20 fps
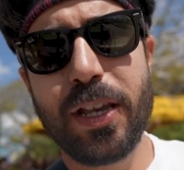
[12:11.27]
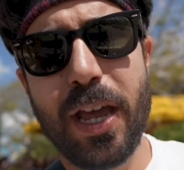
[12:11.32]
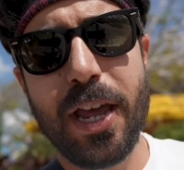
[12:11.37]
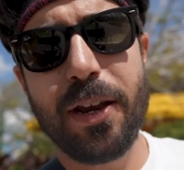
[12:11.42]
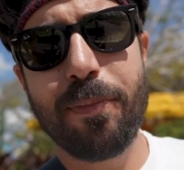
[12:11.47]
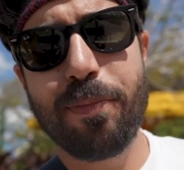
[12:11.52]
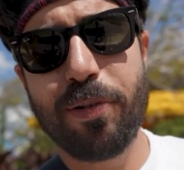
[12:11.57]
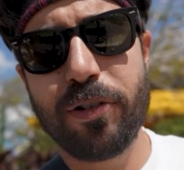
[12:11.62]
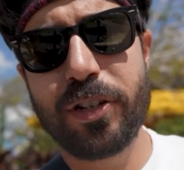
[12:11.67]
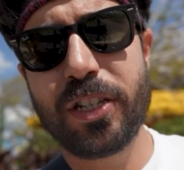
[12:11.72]
kind
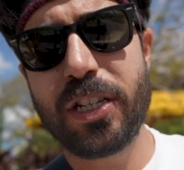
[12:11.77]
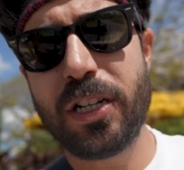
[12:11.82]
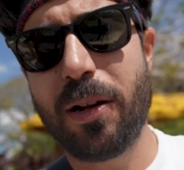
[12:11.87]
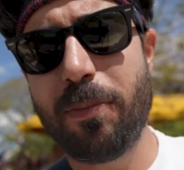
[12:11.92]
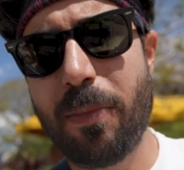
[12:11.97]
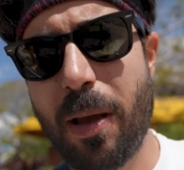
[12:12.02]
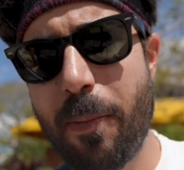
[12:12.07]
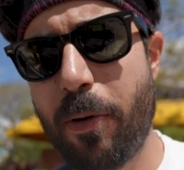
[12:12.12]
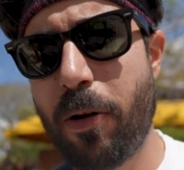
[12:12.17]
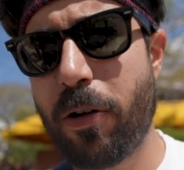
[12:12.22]
of person on
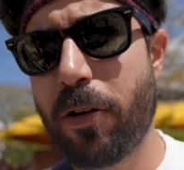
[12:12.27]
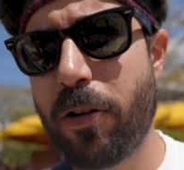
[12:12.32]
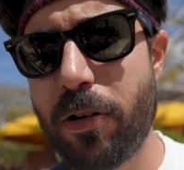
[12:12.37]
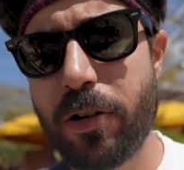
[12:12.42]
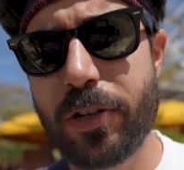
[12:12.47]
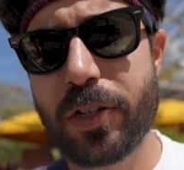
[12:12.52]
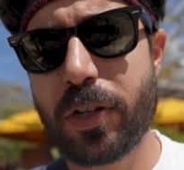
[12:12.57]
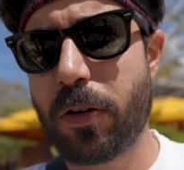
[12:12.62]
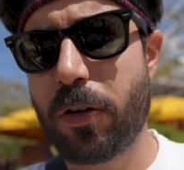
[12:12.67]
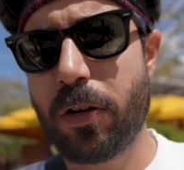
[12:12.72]
my
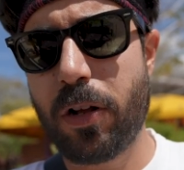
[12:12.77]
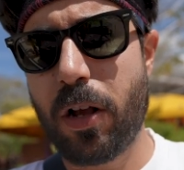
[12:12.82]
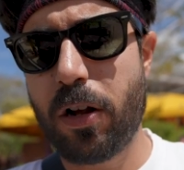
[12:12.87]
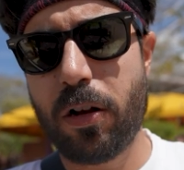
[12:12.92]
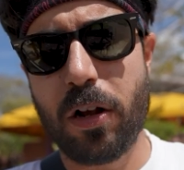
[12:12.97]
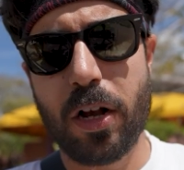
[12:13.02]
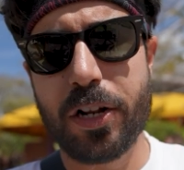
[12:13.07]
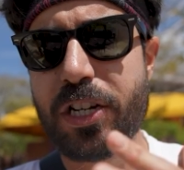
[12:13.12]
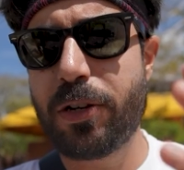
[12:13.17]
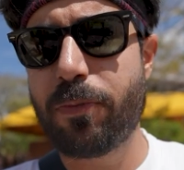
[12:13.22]
burgers
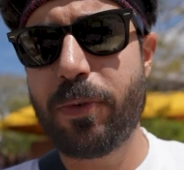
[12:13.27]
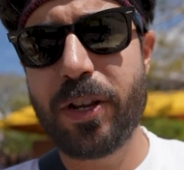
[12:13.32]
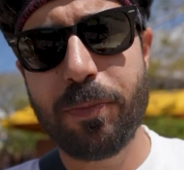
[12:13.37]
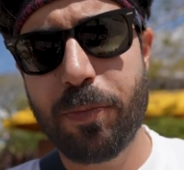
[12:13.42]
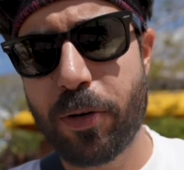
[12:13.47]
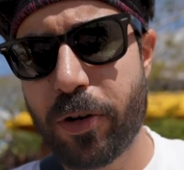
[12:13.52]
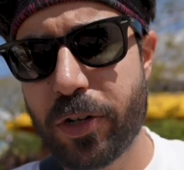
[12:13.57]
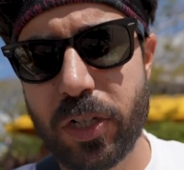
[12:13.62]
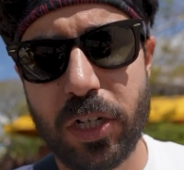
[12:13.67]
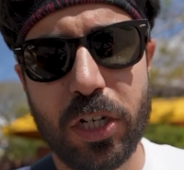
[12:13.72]
or onion ring
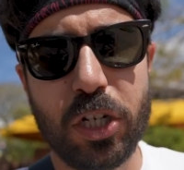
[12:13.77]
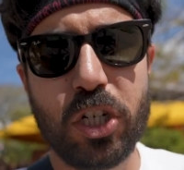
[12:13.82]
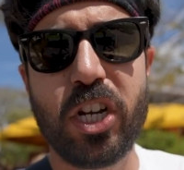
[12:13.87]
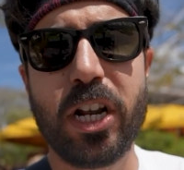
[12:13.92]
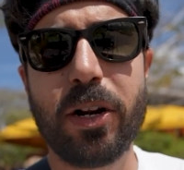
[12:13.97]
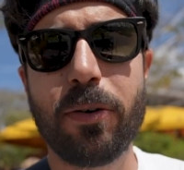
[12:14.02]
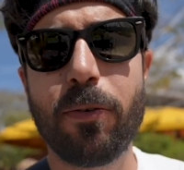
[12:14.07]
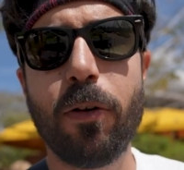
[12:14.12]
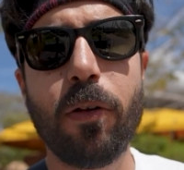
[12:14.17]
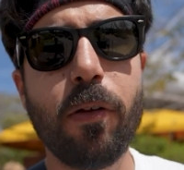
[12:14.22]
person in
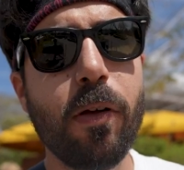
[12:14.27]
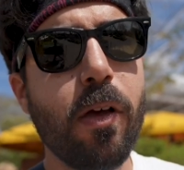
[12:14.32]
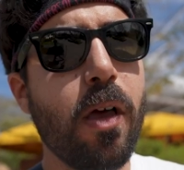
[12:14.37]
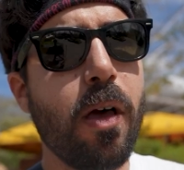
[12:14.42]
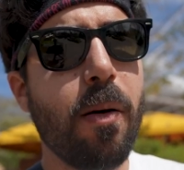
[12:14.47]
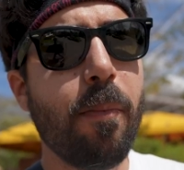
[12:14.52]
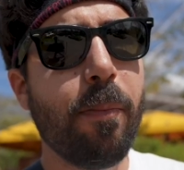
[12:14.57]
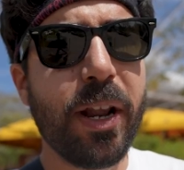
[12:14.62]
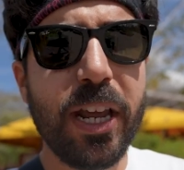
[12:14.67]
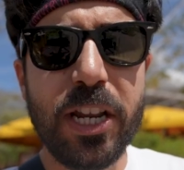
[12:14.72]
general,
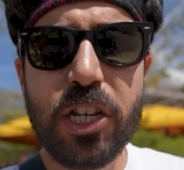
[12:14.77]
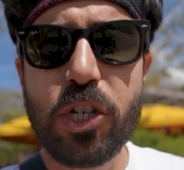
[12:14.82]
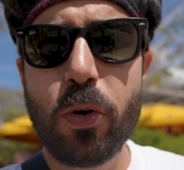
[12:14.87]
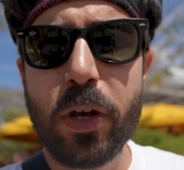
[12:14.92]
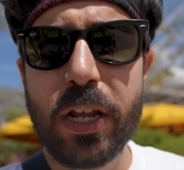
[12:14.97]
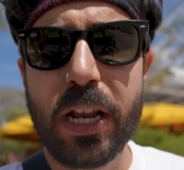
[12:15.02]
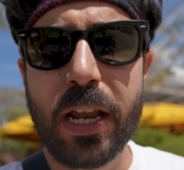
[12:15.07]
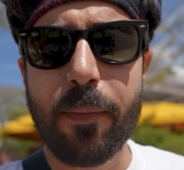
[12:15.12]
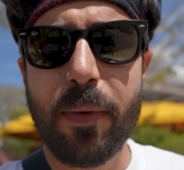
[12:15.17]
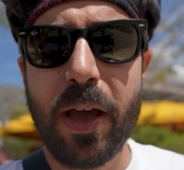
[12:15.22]
but I
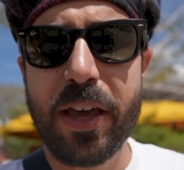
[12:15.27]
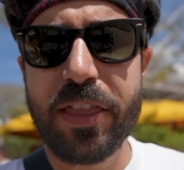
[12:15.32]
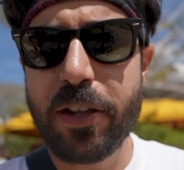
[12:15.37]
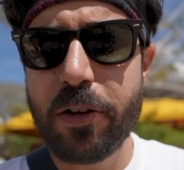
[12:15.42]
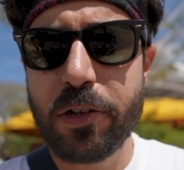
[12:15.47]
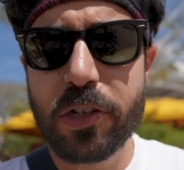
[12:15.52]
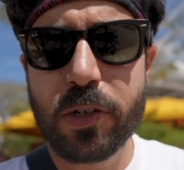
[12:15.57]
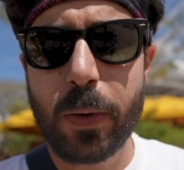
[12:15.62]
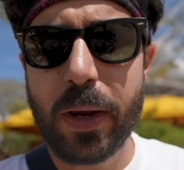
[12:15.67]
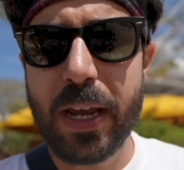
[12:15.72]
enjoyed it. I thought it
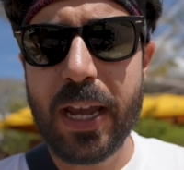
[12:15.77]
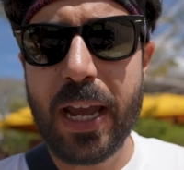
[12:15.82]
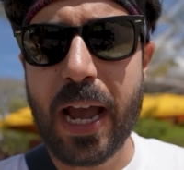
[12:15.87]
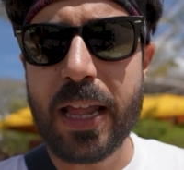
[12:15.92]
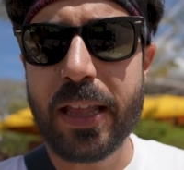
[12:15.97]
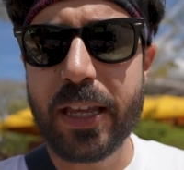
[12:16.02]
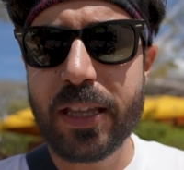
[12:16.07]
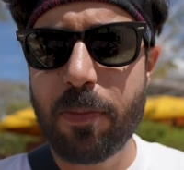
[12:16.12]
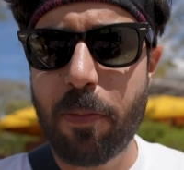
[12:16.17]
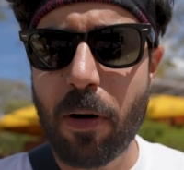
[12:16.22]
was great. I
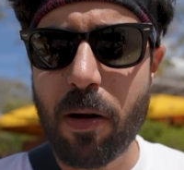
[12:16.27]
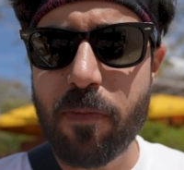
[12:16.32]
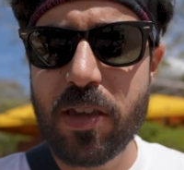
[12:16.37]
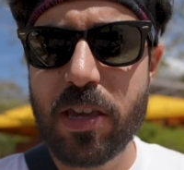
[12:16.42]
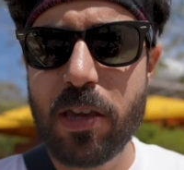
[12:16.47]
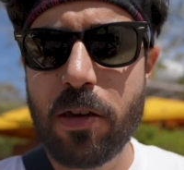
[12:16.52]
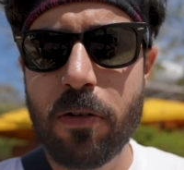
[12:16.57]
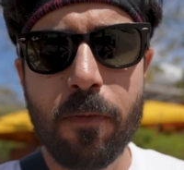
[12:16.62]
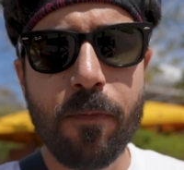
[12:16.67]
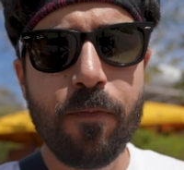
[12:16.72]
liked the
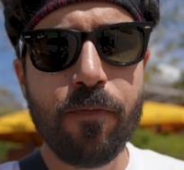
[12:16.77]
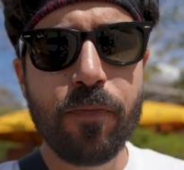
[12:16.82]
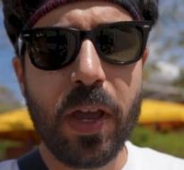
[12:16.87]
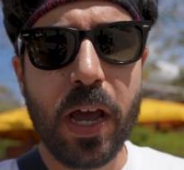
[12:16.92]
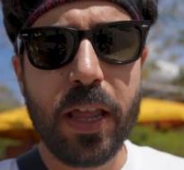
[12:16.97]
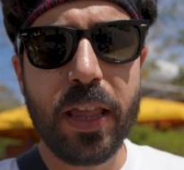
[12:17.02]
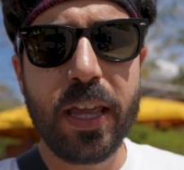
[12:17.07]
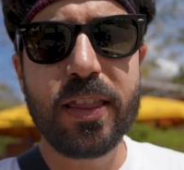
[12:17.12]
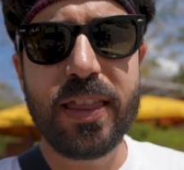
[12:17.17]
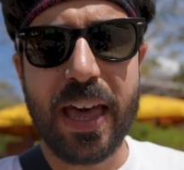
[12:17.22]
barbecue. I
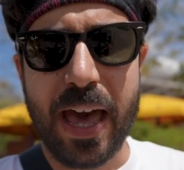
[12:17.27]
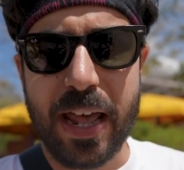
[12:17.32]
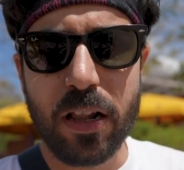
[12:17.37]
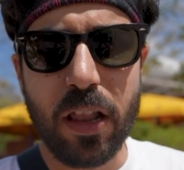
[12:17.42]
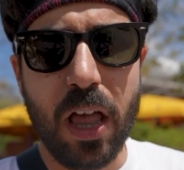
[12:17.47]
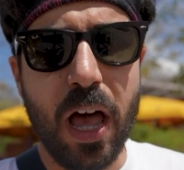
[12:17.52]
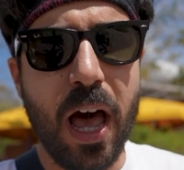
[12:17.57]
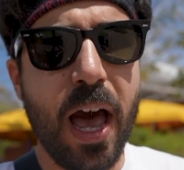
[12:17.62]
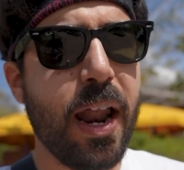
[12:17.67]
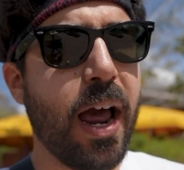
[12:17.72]
liked that a
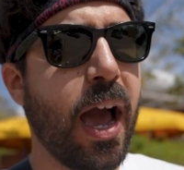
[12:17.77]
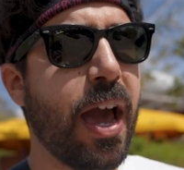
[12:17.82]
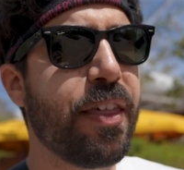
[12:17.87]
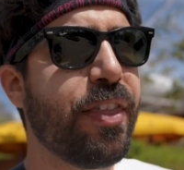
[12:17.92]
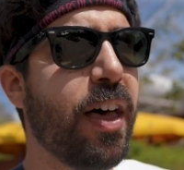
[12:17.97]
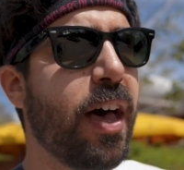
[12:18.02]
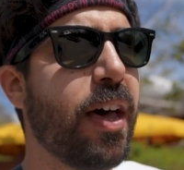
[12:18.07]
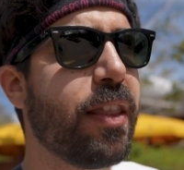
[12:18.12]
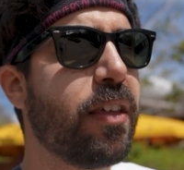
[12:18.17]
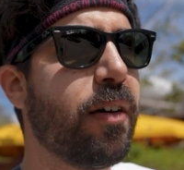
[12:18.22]
lot. I
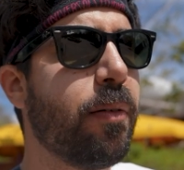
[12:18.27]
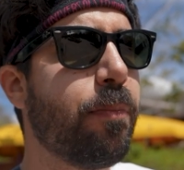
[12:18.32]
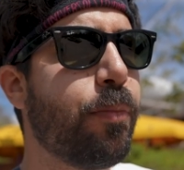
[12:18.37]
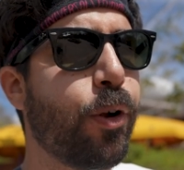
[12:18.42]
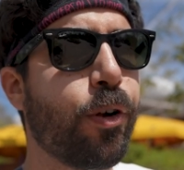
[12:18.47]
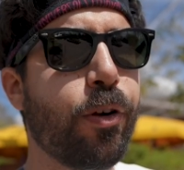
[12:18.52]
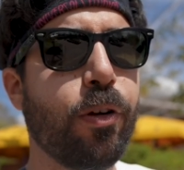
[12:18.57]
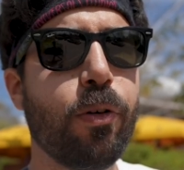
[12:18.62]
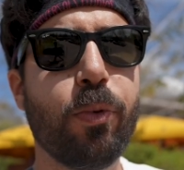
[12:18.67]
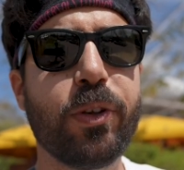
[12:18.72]
thought the
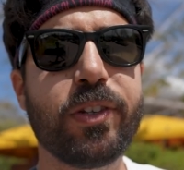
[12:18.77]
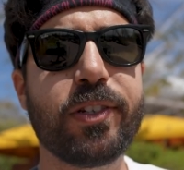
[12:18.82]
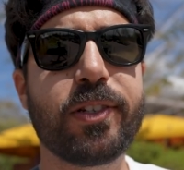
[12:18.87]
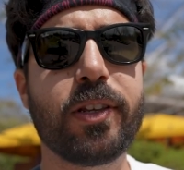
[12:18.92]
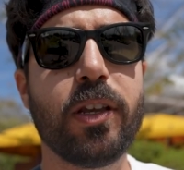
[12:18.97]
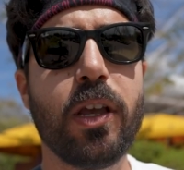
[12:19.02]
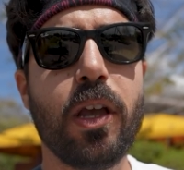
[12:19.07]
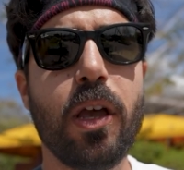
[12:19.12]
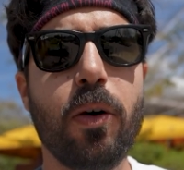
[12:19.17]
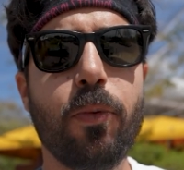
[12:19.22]
burger was
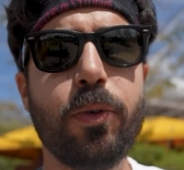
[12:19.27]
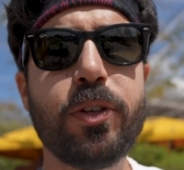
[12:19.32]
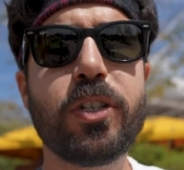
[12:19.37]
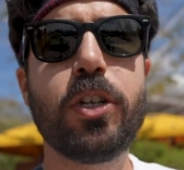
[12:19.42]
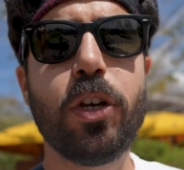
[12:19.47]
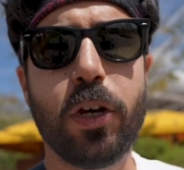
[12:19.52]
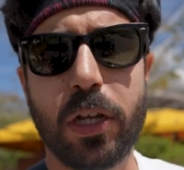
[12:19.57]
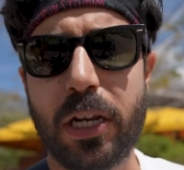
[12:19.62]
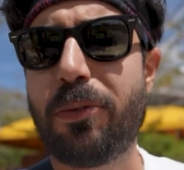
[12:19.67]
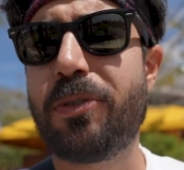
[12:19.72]

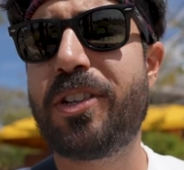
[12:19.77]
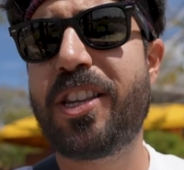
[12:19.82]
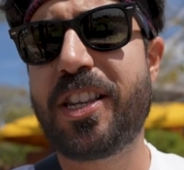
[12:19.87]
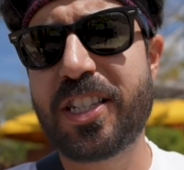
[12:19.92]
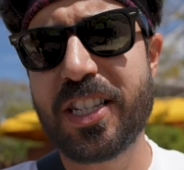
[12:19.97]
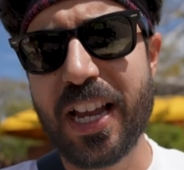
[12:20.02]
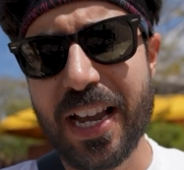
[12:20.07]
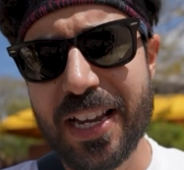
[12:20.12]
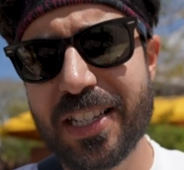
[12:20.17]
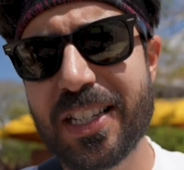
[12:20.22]
good. It was
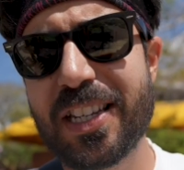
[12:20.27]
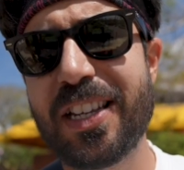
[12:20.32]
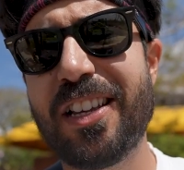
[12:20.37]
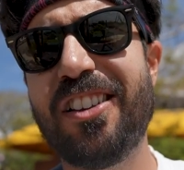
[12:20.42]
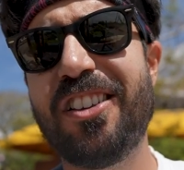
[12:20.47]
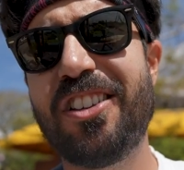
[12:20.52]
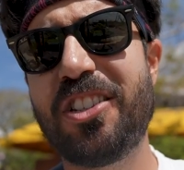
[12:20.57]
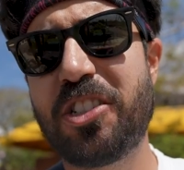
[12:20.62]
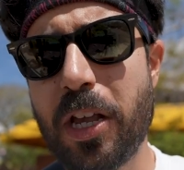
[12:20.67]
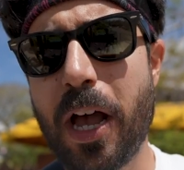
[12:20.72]
a nice,
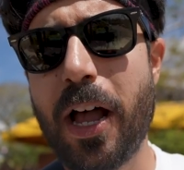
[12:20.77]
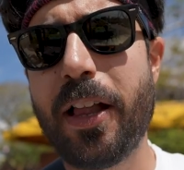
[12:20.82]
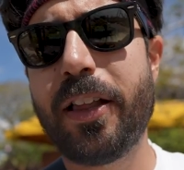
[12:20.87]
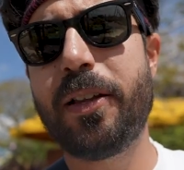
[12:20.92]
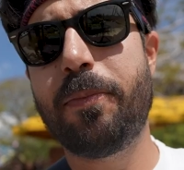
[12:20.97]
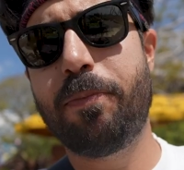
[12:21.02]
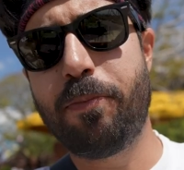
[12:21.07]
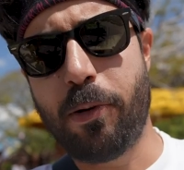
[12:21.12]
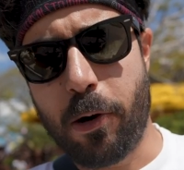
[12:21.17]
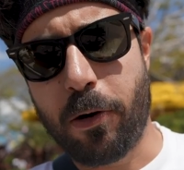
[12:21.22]

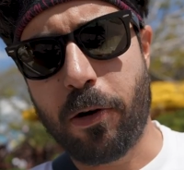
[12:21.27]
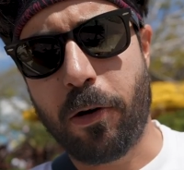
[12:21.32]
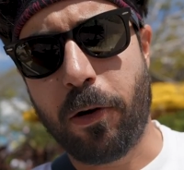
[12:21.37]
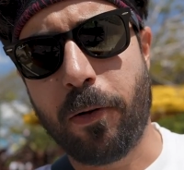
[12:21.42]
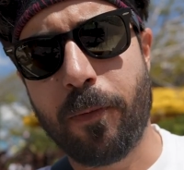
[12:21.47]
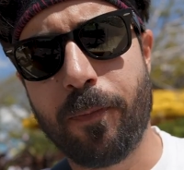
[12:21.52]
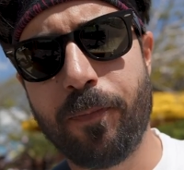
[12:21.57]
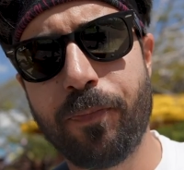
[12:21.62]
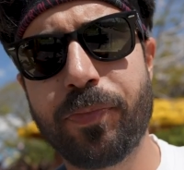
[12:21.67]
solid burger.